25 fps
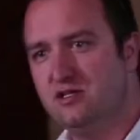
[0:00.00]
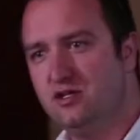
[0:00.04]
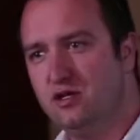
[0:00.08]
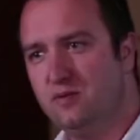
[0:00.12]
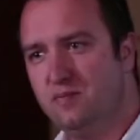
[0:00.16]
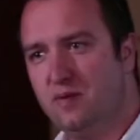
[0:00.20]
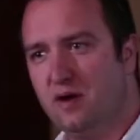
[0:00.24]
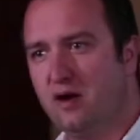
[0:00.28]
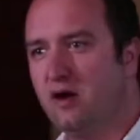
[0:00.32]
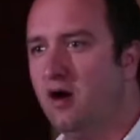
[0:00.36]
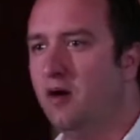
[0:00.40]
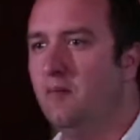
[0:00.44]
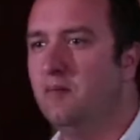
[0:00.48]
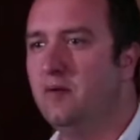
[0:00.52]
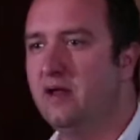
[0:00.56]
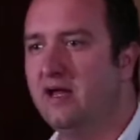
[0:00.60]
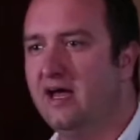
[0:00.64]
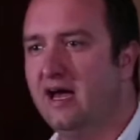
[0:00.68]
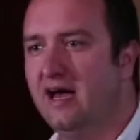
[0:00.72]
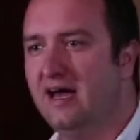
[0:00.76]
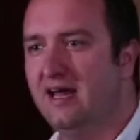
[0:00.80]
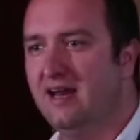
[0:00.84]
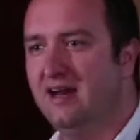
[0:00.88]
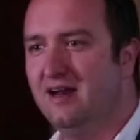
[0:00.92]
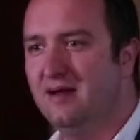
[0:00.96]
super
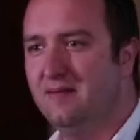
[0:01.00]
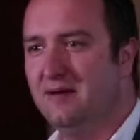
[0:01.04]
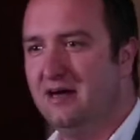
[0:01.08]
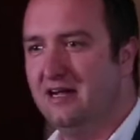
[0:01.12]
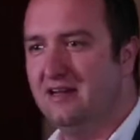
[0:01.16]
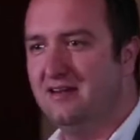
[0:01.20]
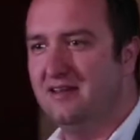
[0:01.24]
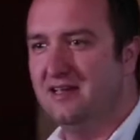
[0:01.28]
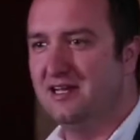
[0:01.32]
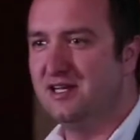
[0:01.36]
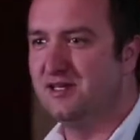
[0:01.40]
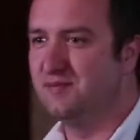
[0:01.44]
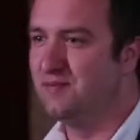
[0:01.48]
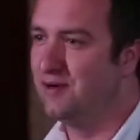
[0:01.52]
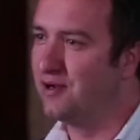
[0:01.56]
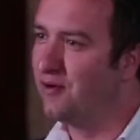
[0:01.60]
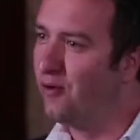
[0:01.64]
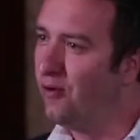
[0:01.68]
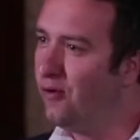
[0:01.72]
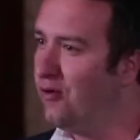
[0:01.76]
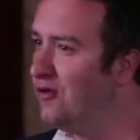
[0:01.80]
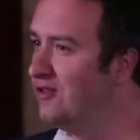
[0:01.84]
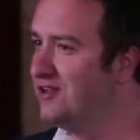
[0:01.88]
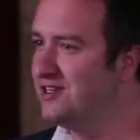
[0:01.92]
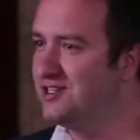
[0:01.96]
complicated about things, but
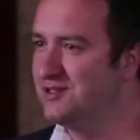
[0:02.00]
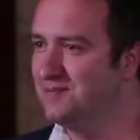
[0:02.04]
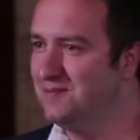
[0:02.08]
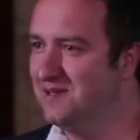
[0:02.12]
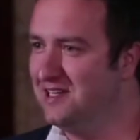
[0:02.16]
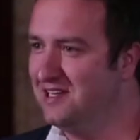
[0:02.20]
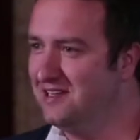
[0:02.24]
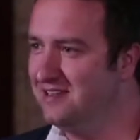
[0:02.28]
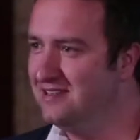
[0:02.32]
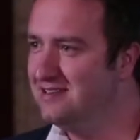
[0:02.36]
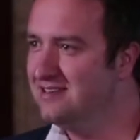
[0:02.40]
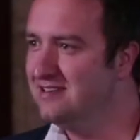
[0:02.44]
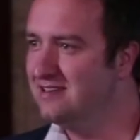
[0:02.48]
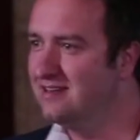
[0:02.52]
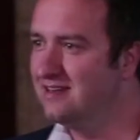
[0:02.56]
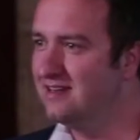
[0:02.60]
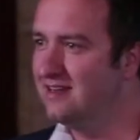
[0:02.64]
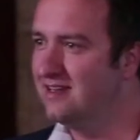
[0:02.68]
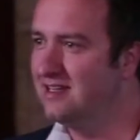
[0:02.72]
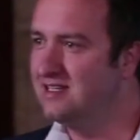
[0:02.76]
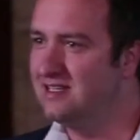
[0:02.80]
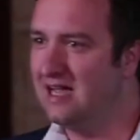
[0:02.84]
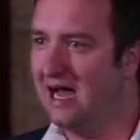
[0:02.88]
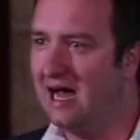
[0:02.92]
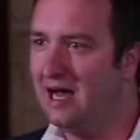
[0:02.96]
all this means
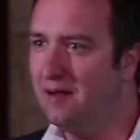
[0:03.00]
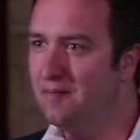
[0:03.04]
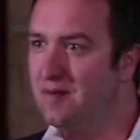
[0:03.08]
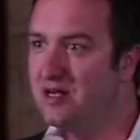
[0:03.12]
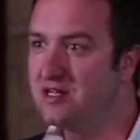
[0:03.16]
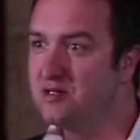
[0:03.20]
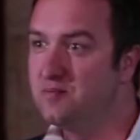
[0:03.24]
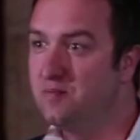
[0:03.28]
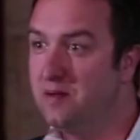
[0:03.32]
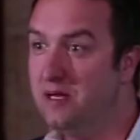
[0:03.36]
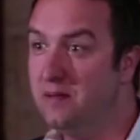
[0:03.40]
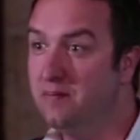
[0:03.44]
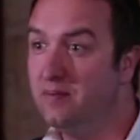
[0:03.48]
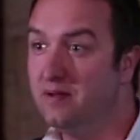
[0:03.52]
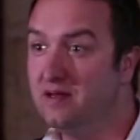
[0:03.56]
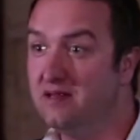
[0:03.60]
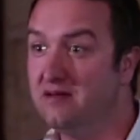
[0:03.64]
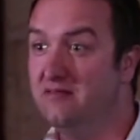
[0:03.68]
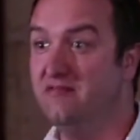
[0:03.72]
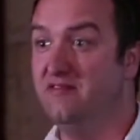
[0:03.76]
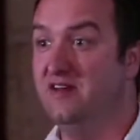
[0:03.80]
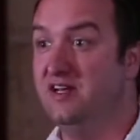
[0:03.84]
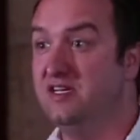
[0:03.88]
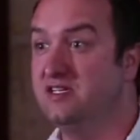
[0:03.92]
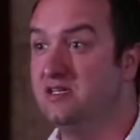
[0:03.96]
is how much people
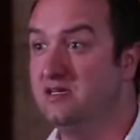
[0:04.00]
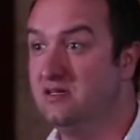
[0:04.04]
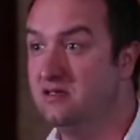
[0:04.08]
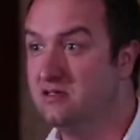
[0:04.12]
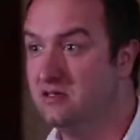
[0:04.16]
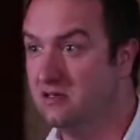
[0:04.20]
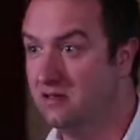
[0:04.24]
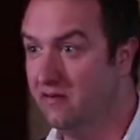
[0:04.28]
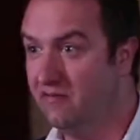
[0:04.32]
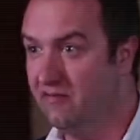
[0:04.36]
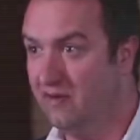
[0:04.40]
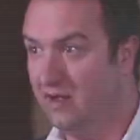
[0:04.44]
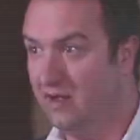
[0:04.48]
invest into the